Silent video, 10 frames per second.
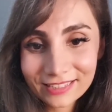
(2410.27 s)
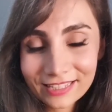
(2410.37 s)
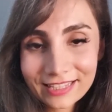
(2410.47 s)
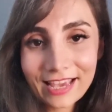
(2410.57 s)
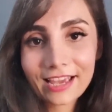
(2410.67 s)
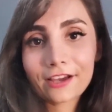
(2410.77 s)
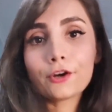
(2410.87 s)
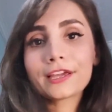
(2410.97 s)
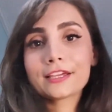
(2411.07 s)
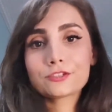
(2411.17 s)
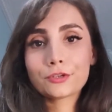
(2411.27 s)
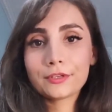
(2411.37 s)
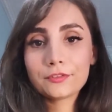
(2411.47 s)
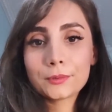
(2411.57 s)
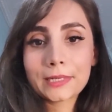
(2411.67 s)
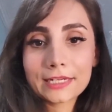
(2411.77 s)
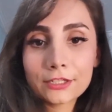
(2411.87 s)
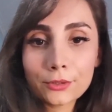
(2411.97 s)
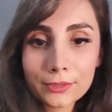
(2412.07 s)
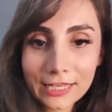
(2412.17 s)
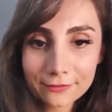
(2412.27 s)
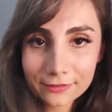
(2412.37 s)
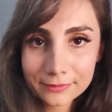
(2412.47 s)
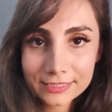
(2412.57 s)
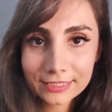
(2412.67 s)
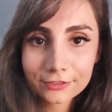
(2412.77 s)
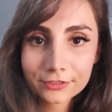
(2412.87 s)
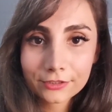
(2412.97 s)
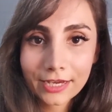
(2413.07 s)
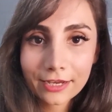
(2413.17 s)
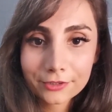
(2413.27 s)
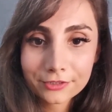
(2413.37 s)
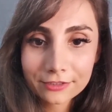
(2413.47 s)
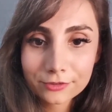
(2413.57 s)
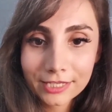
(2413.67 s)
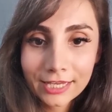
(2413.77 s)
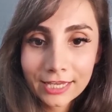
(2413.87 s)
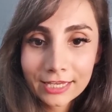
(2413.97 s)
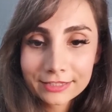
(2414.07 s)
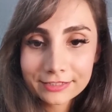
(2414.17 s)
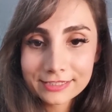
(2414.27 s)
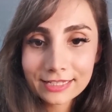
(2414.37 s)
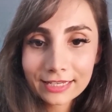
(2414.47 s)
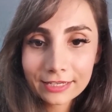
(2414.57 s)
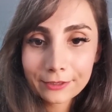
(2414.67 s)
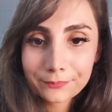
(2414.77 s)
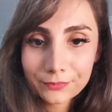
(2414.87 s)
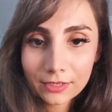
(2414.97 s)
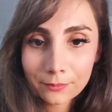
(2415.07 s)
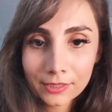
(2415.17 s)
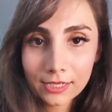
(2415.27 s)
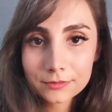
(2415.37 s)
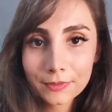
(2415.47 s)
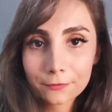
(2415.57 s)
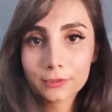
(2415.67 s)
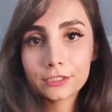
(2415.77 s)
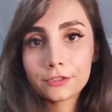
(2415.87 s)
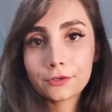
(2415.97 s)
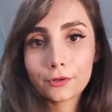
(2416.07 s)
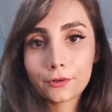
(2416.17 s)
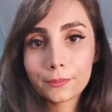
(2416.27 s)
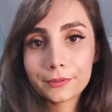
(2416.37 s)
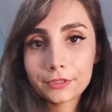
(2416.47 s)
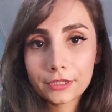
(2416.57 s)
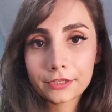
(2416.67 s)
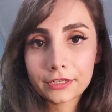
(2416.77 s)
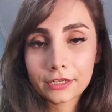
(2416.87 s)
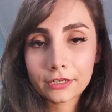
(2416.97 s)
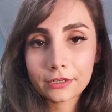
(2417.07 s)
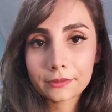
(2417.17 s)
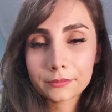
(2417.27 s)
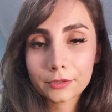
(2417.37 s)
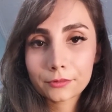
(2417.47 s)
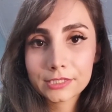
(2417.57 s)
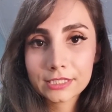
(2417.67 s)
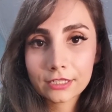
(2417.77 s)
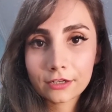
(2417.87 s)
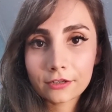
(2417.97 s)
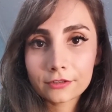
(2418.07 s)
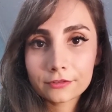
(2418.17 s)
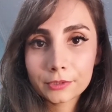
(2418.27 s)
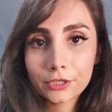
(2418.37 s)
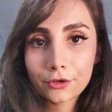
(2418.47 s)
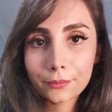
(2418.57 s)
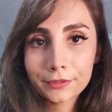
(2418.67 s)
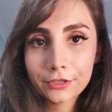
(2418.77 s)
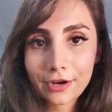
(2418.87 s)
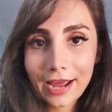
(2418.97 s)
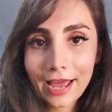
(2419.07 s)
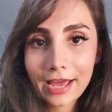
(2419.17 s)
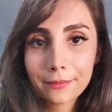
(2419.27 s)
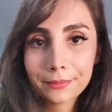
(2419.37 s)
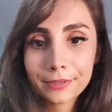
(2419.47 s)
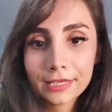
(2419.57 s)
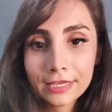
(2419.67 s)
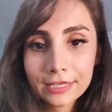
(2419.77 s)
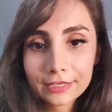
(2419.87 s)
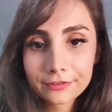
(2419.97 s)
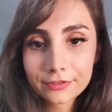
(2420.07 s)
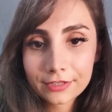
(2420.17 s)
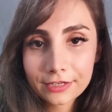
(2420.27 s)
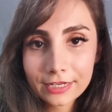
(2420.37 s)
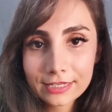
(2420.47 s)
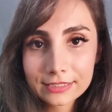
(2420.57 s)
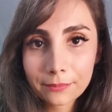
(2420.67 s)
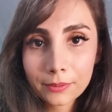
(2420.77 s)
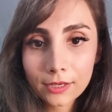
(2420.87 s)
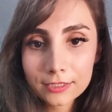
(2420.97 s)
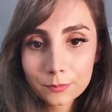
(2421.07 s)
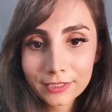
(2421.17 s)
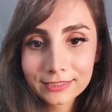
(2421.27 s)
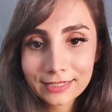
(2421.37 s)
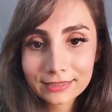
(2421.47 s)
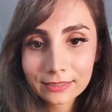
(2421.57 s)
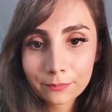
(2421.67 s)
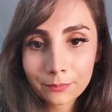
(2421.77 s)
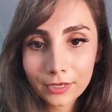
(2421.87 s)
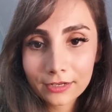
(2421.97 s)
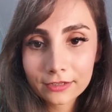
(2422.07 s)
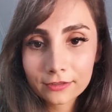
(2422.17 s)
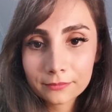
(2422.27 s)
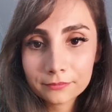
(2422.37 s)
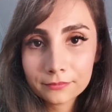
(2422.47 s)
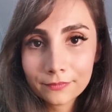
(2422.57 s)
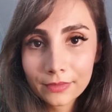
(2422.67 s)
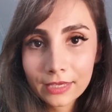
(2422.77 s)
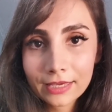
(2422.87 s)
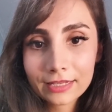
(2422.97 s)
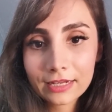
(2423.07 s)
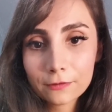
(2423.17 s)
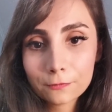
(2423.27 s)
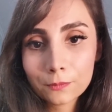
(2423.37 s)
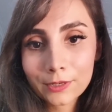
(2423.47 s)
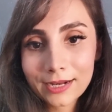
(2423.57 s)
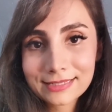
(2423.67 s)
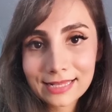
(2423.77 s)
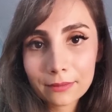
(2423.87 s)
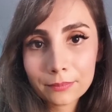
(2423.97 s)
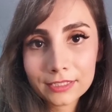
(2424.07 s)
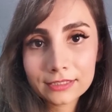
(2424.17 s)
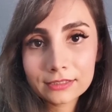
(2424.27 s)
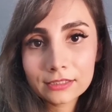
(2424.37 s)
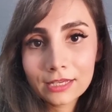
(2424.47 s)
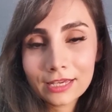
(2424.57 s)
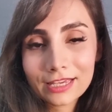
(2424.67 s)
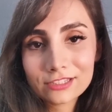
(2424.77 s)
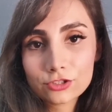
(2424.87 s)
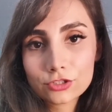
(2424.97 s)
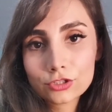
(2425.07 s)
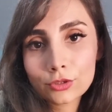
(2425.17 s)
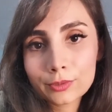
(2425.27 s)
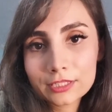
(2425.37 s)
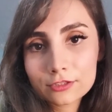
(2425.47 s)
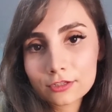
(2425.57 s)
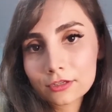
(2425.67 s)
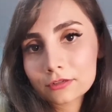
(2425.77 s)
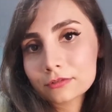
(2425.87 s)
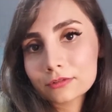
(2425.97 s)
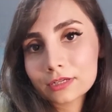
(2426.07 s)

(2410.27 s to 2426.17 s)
Yeah, okay, so if you want to go live, let me tell you how you can do it. There is like a plus, but when you open your, what is it called? When you open your app, there is a plus button at the bottom, and if you press that button, it's just going to,